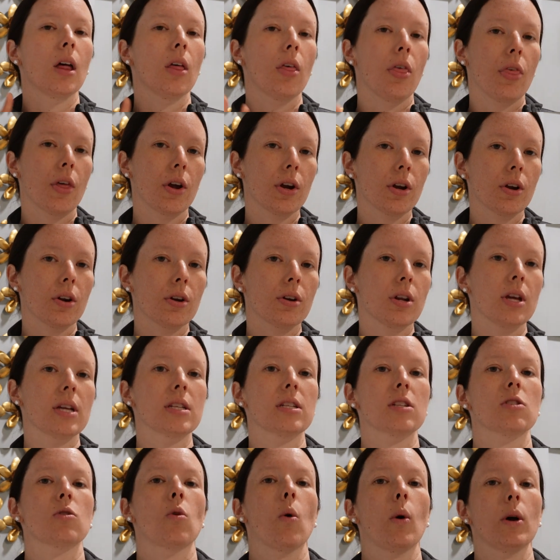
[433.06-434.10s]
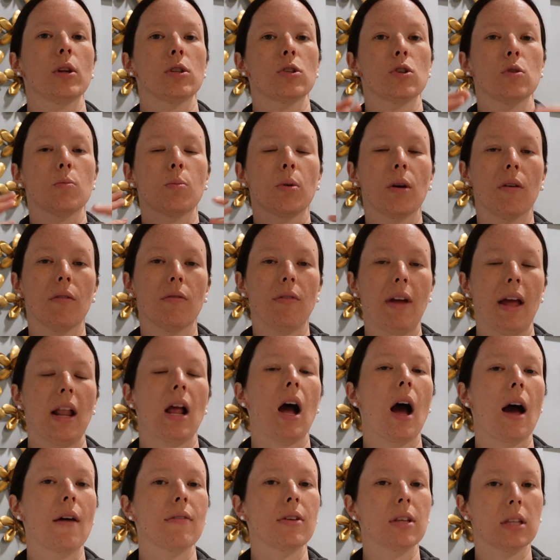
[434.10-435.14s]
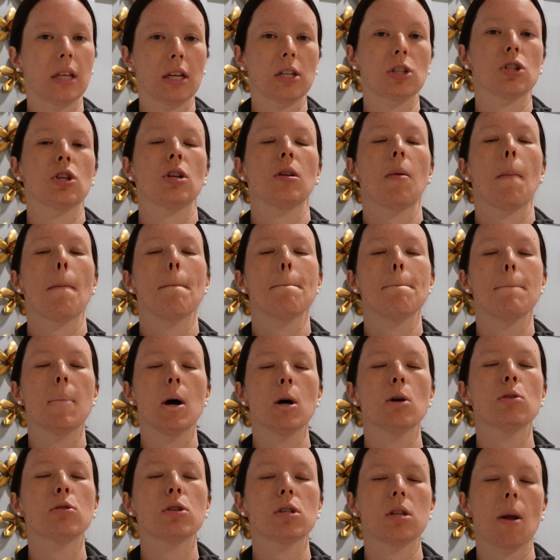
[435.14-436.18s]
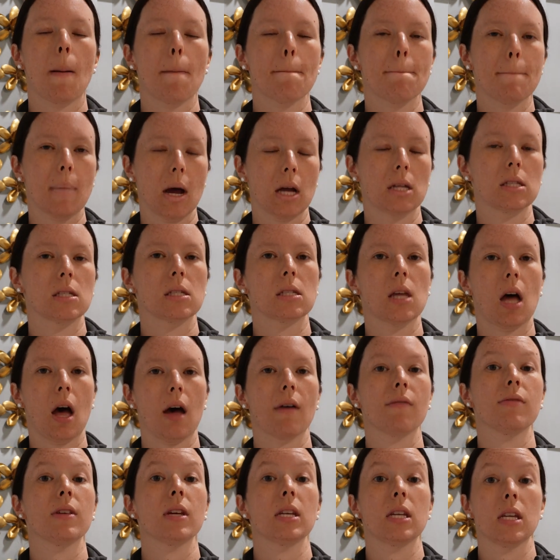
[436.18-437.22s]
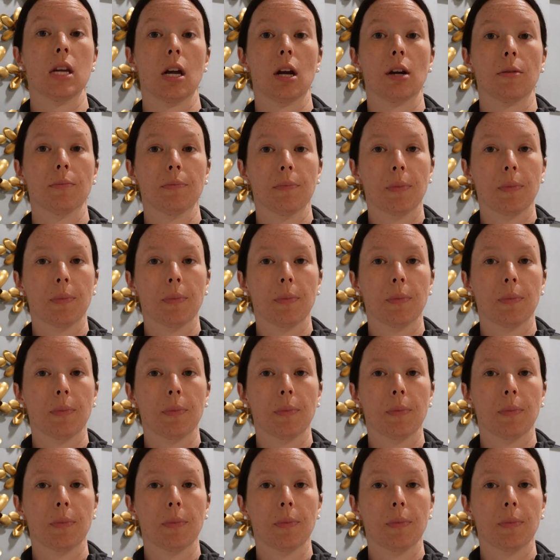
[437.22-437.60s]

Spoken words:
3rd is it's going to prevent ovulation most months of the year.